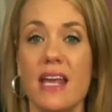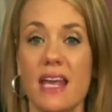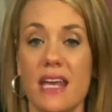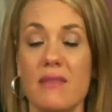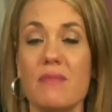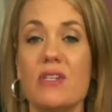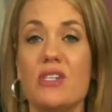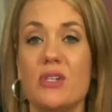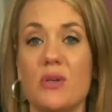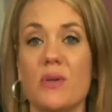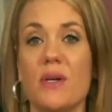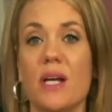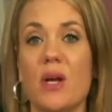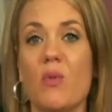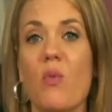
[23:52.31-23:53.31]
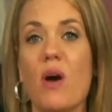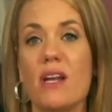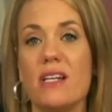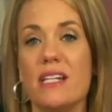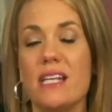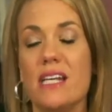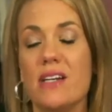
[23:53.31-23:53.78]
in Missouri
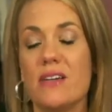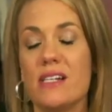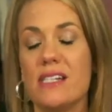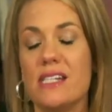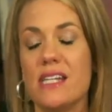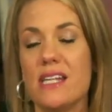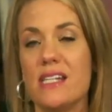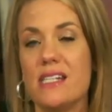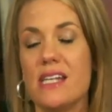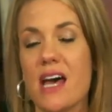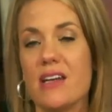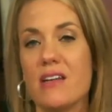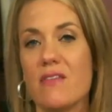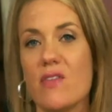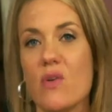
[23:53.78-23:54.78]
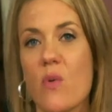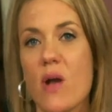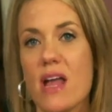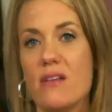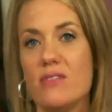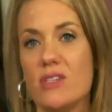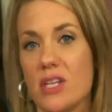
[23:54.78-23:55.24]
wanted to hear and see the sound of the
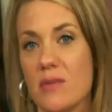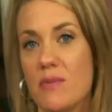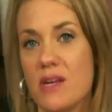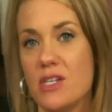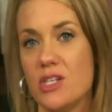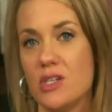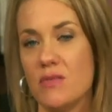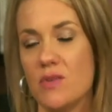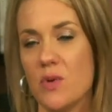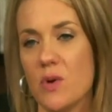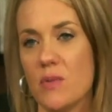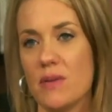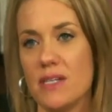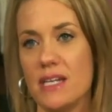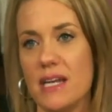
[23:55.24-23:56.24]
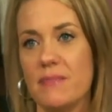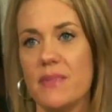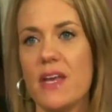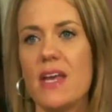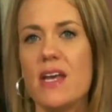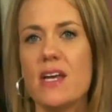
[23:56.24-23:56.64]
waves on the beaches of Normandy.